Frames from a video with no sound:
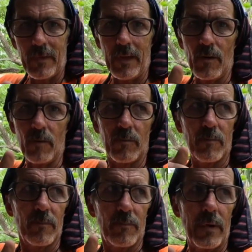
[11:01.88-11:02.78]
you know,
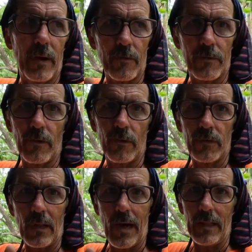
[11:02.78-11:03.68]
ever so
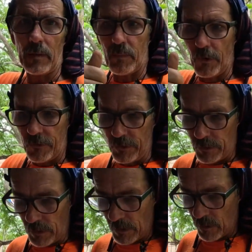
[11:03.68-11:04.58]
slightly
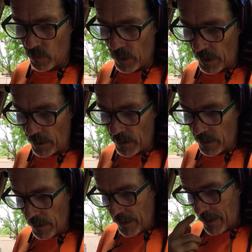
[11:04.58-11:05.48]
pushing the water
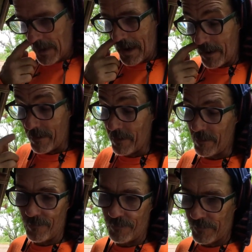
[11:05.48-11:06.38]
out of
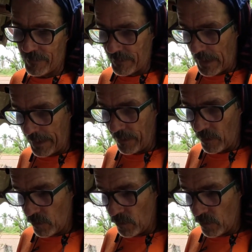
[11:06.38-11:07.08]
the tiny